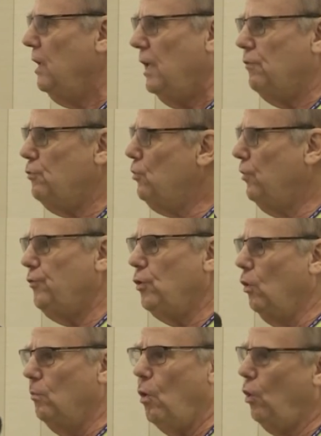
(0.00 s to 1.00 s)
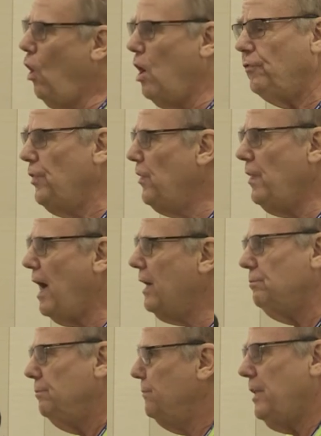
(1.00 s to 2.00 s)
If you refuel more often than
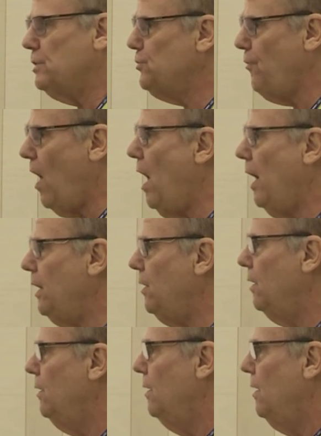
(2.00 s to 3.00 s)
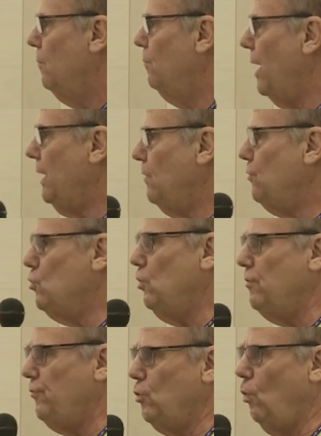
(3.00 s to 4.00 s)
that, that's fine. But if you
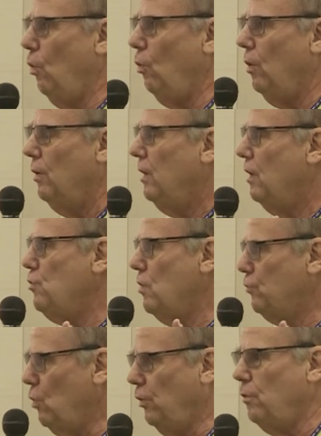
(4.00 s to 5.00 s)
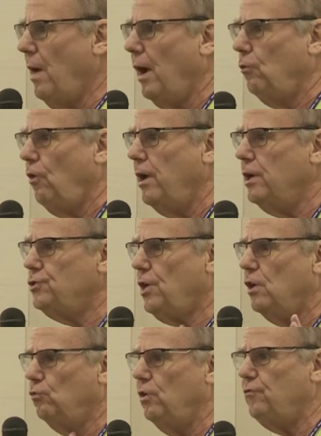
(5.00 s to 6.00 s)
have 200-mile range
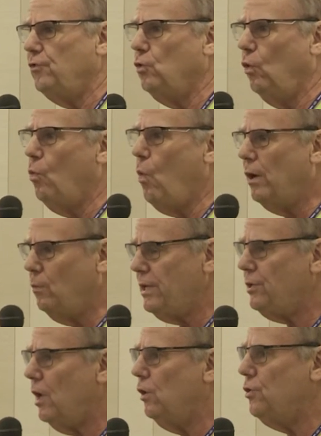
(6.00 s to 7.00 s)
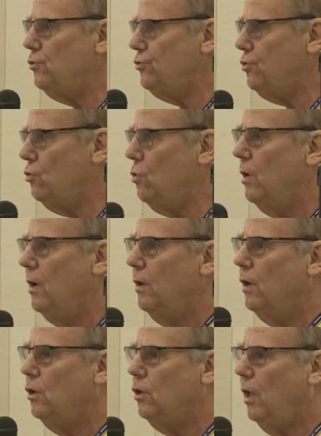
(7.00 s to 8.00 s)
and refuel when we tell you to,
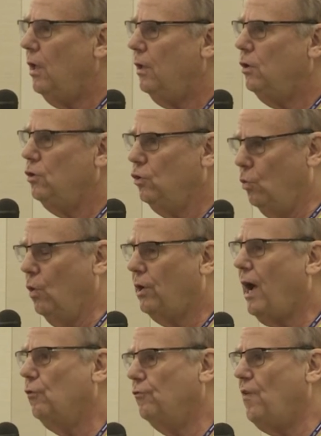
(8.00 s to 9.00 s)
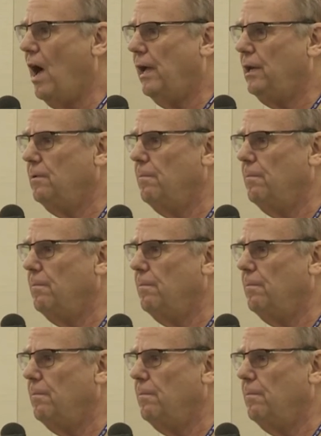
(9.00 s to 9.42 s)
you'll work out fine.